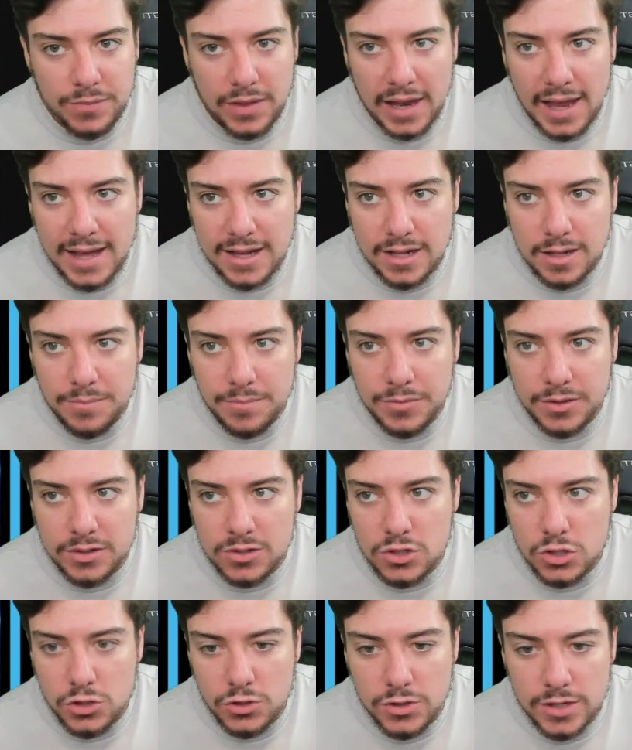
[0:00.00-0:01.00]
Like up the
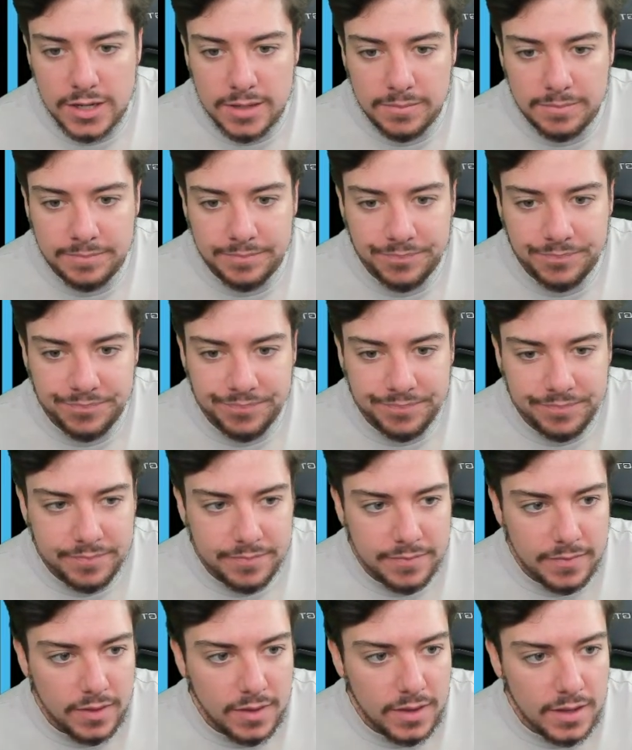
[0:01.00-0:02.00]
stream.
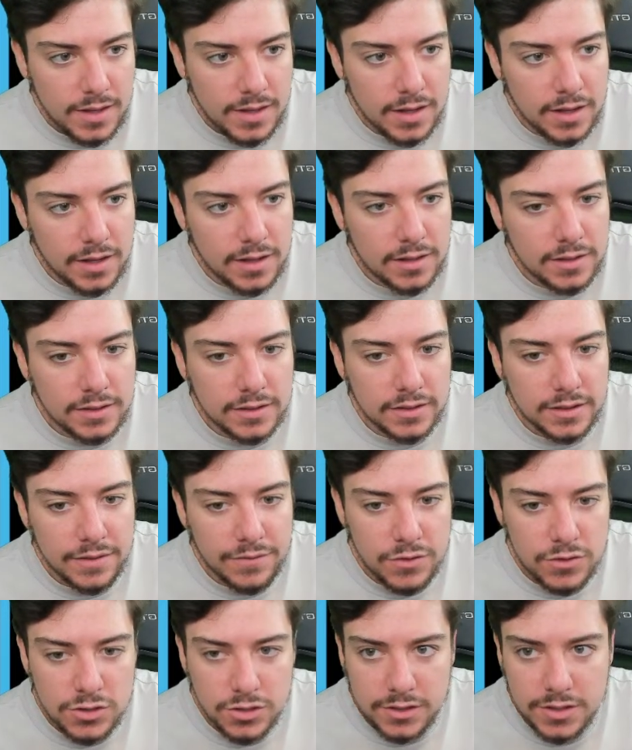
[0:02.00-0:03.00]

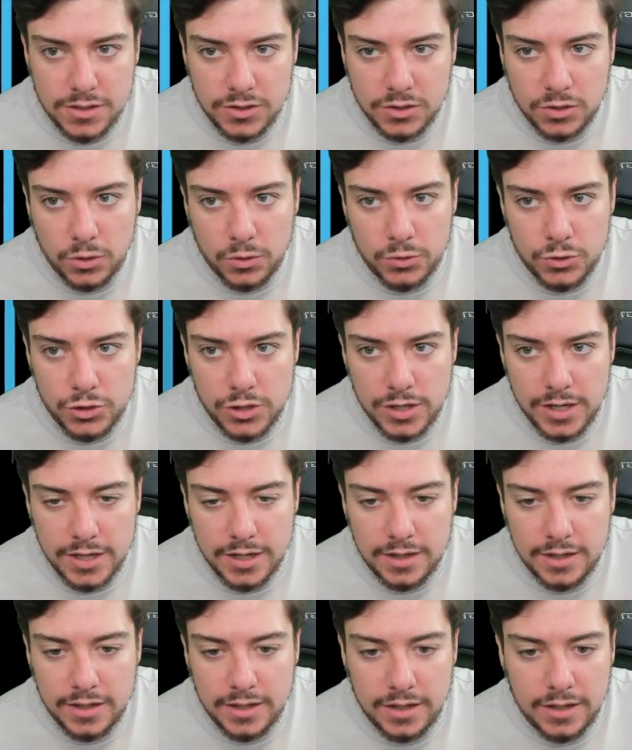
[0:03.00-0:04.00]
If you took this gold
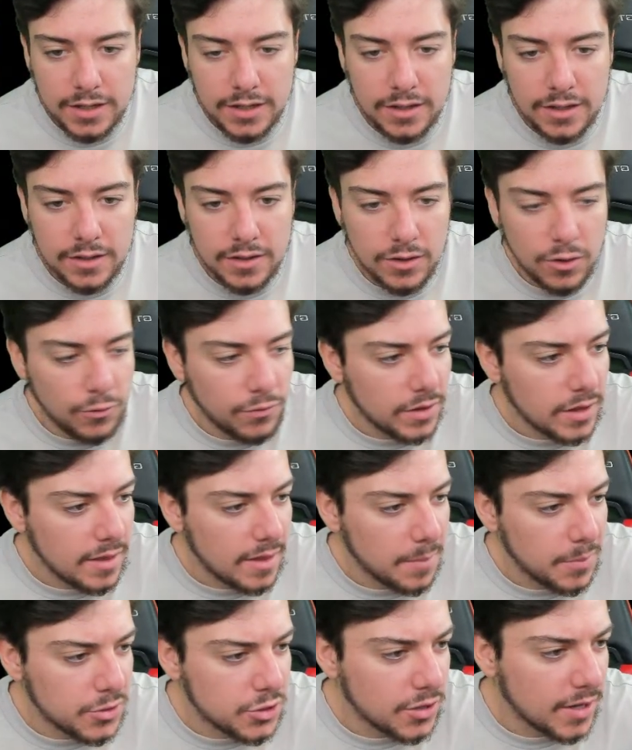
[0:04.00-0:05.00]
trade, hopefully
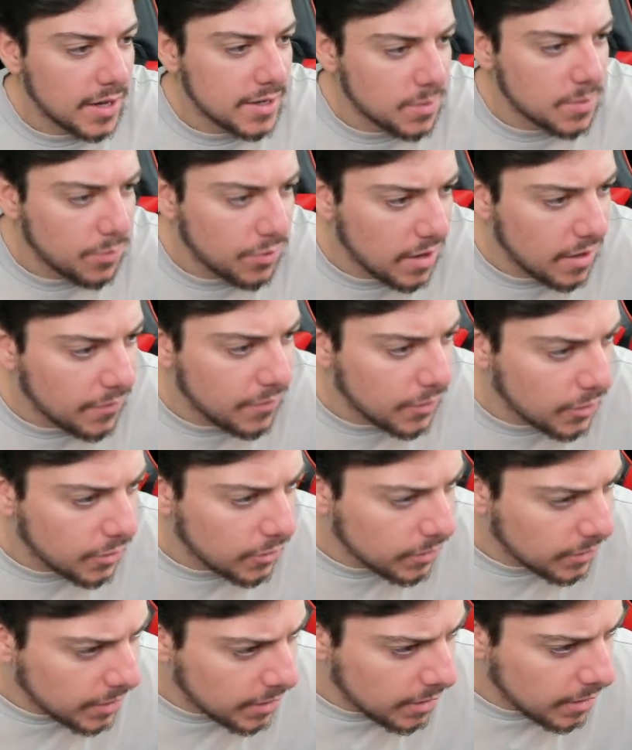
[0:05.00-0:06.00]
that put you guys in profit
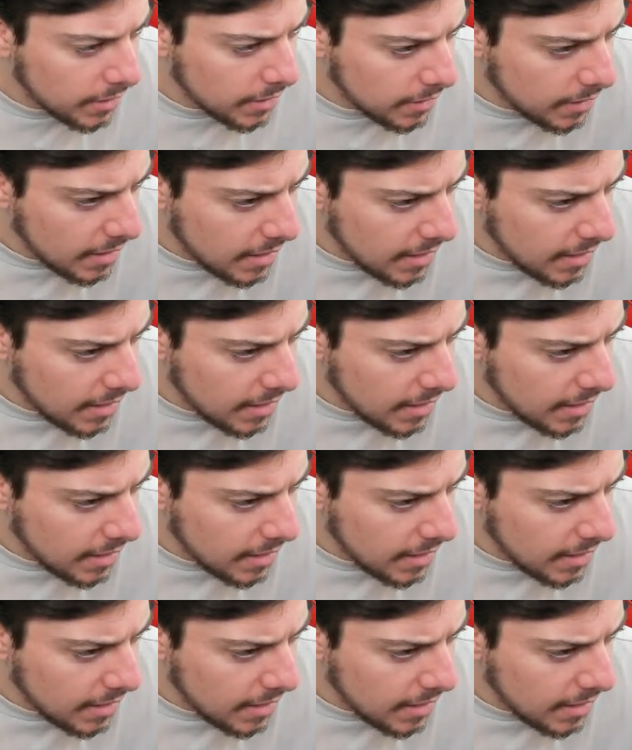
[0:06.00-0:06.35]
early on.